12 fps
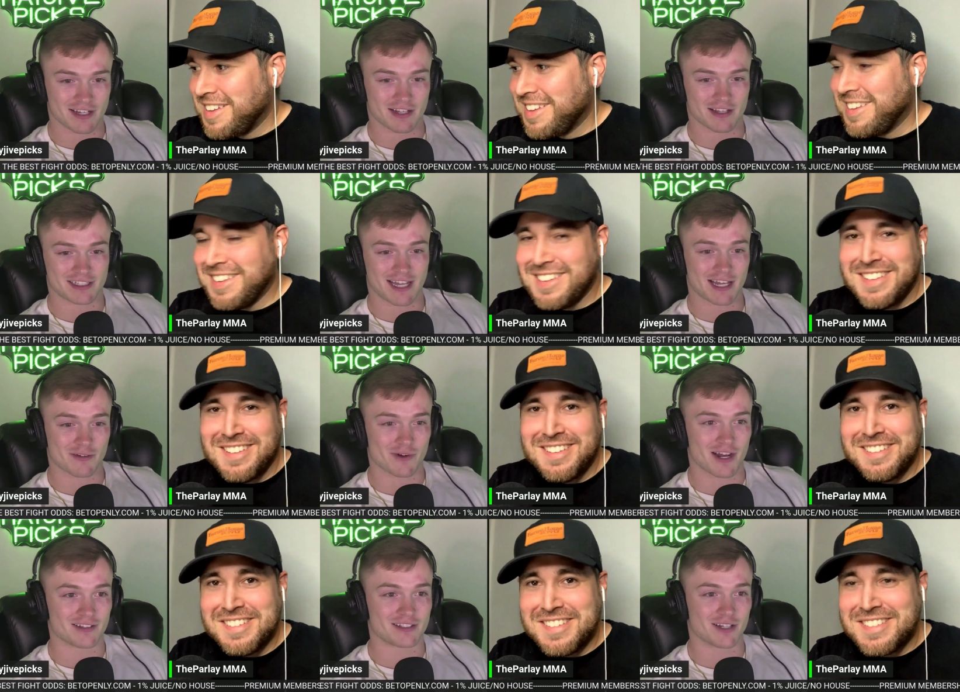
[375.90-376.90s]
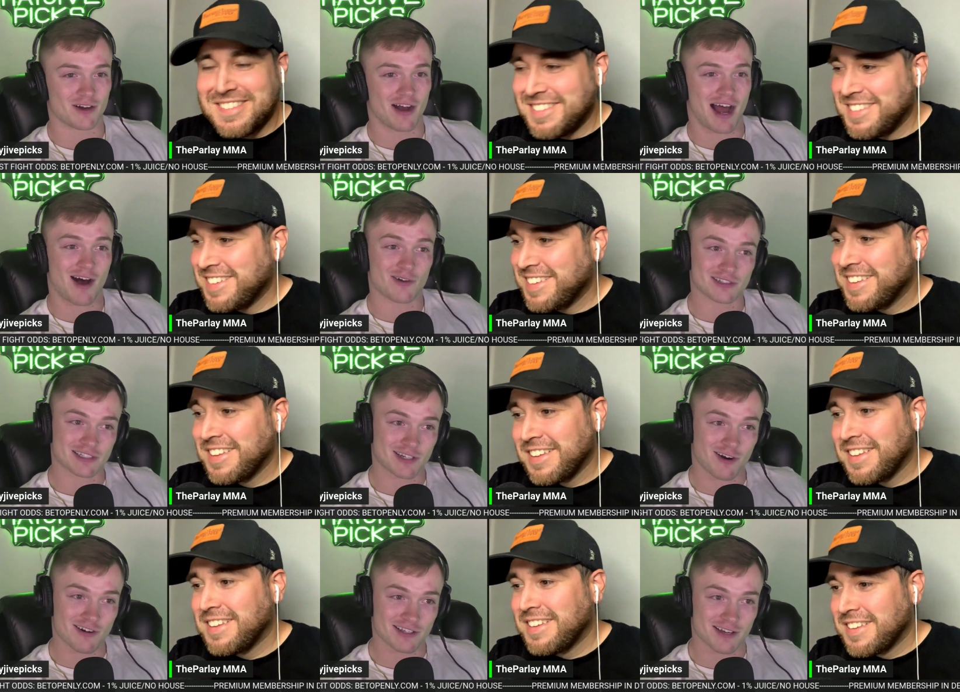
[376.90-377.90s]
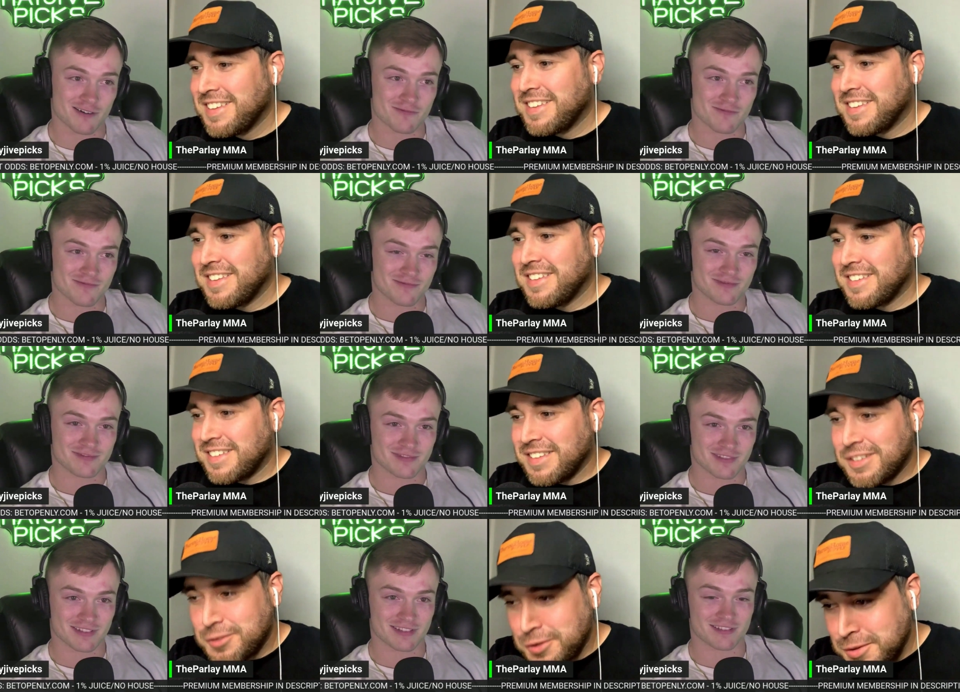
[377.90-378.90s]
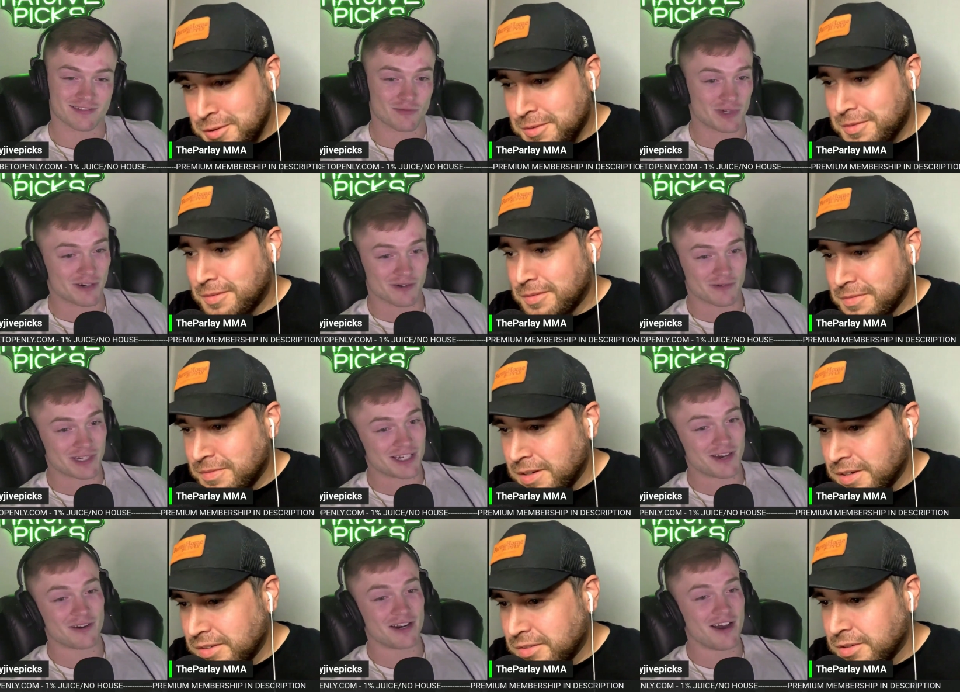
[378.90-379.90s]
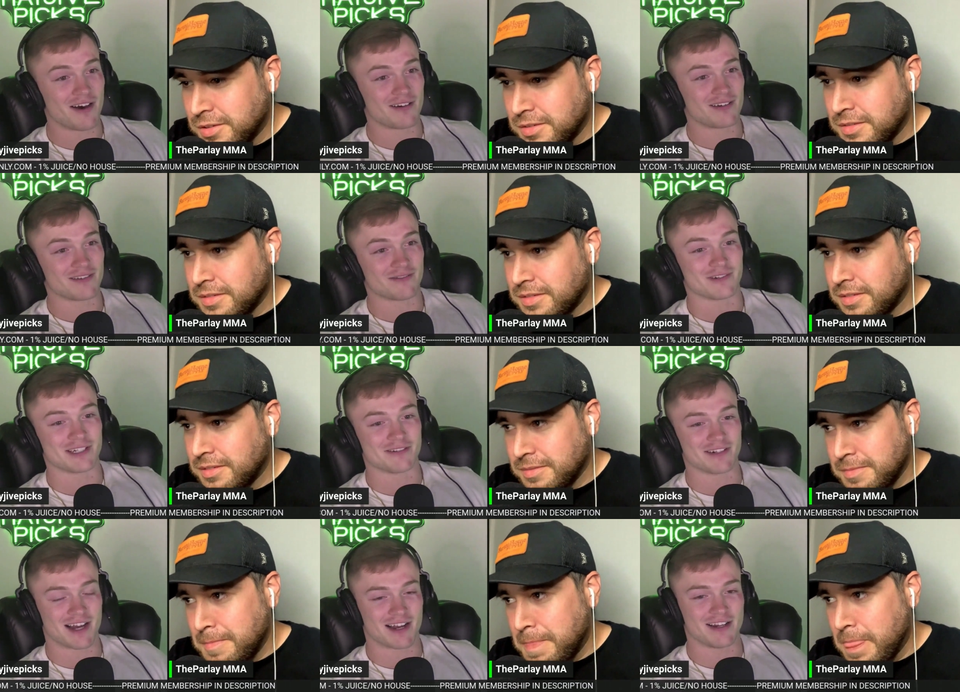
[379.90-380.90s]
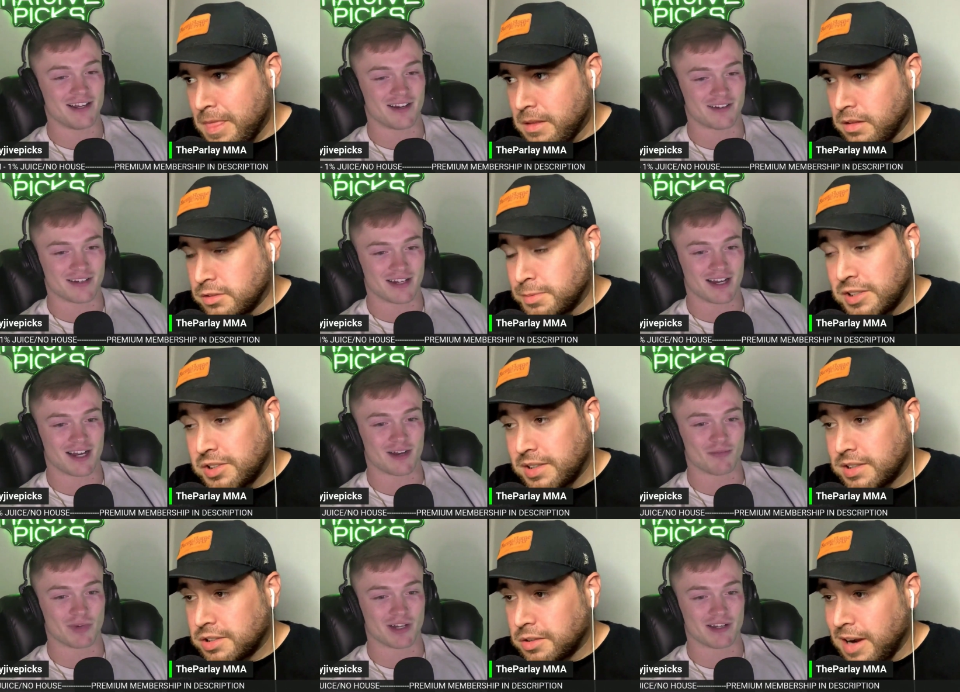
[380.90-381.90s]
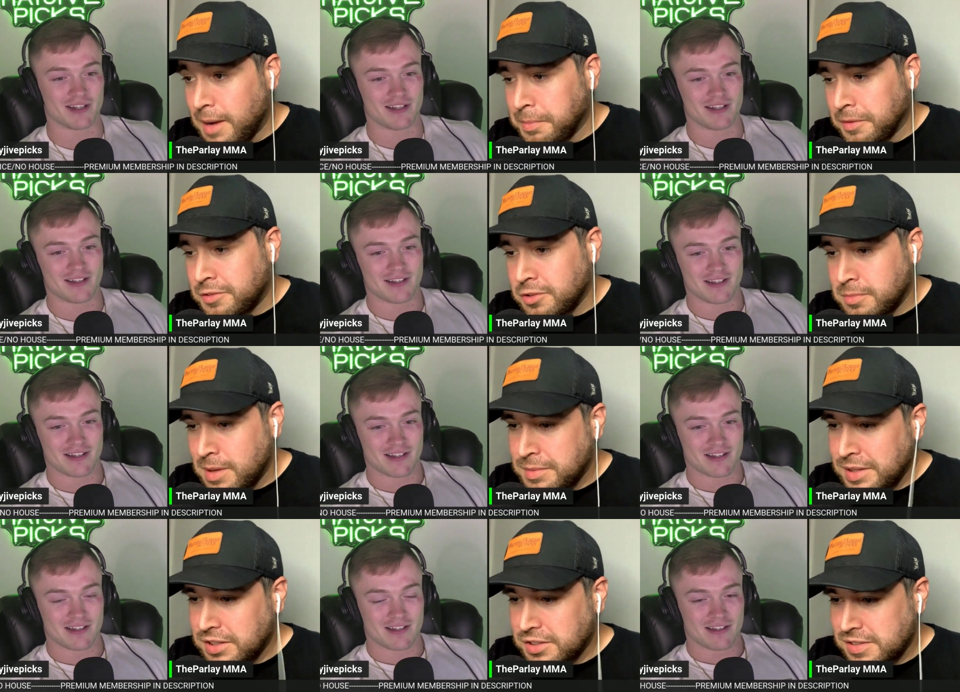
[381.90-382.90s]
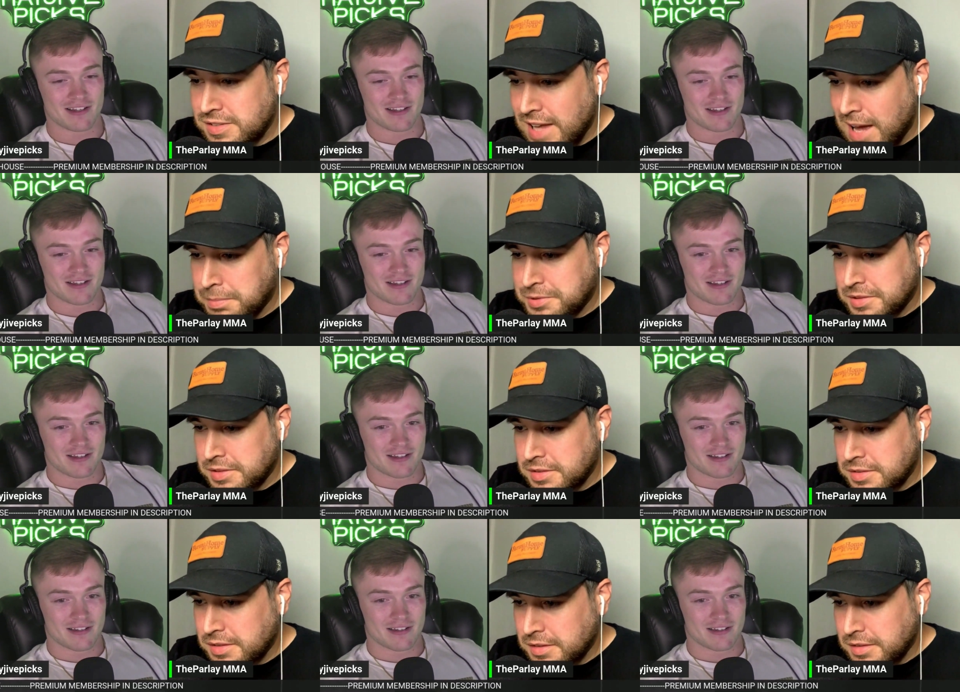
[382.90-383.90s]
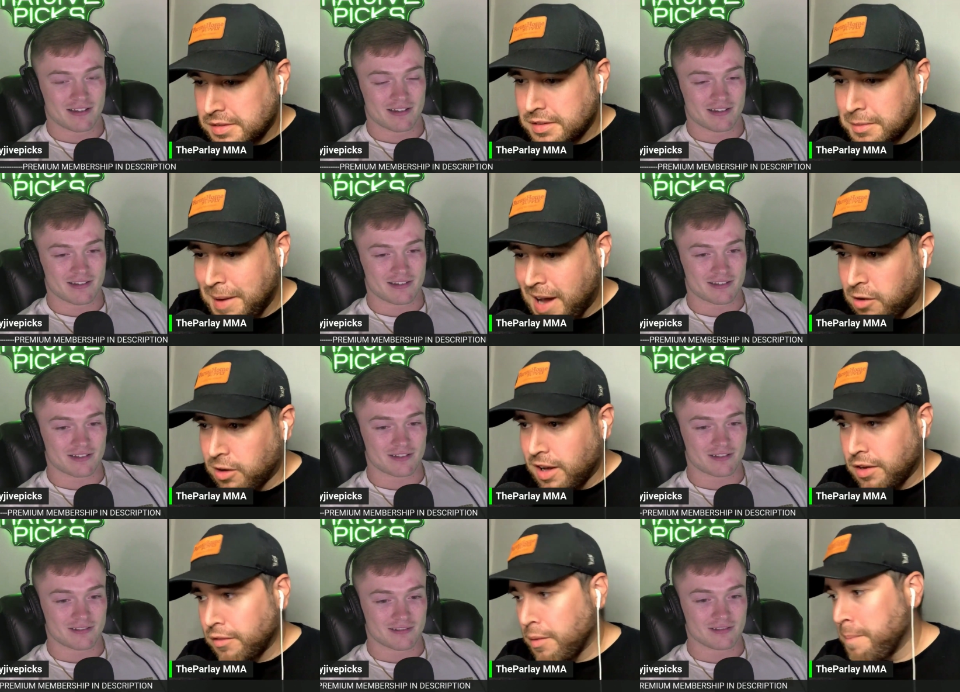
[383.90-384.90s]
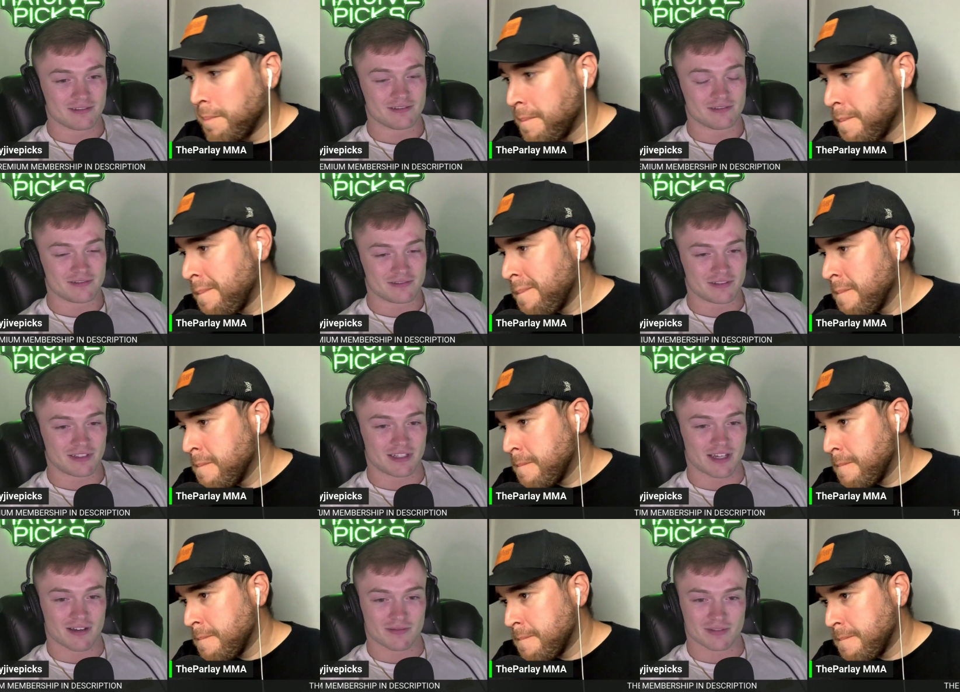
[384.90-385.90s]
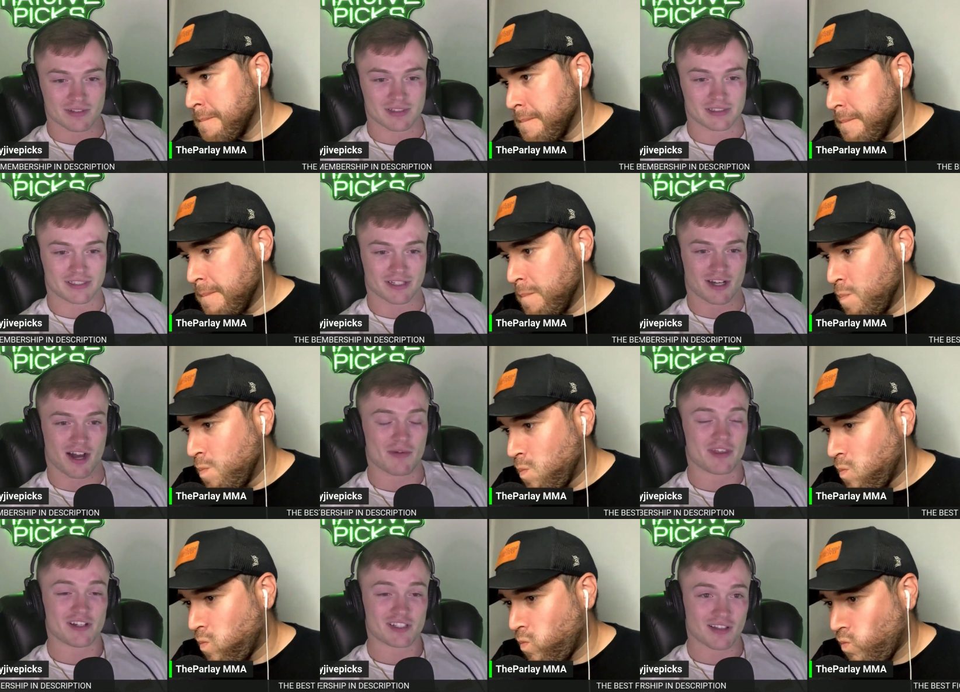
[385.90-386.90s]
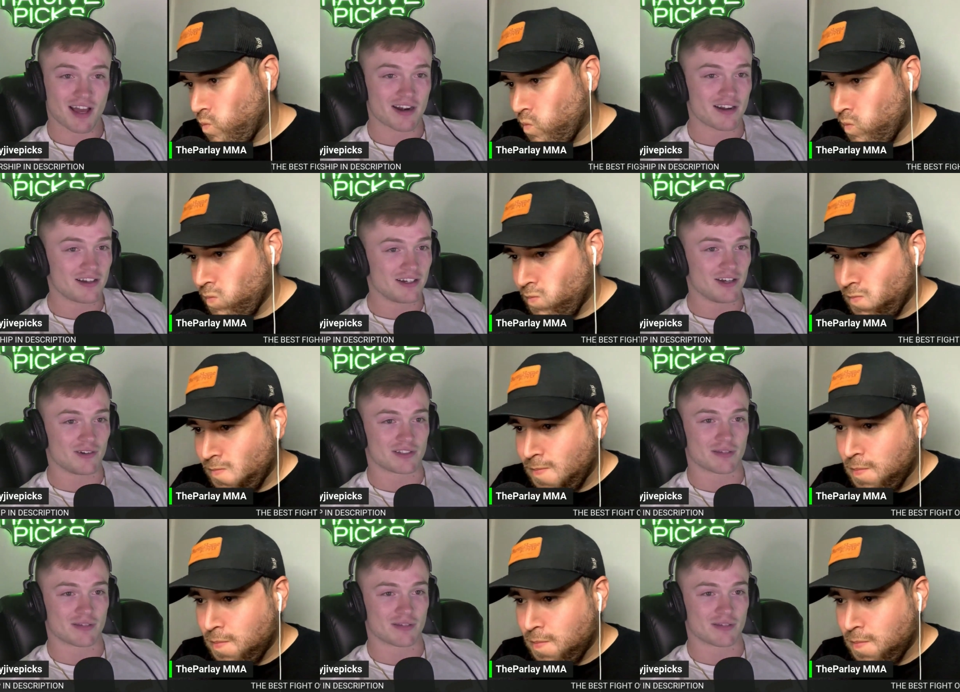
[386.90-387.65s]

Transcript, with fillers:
Speaker 1: into the second round. So how's his cardio? True. We don't very know. true. We do not know. Especially um,
Speaker 2: against a grappler too. Maybe he just zaps the the power out of him.
Speaker 1: Yeah. So I mean there's a lot of unknowns. I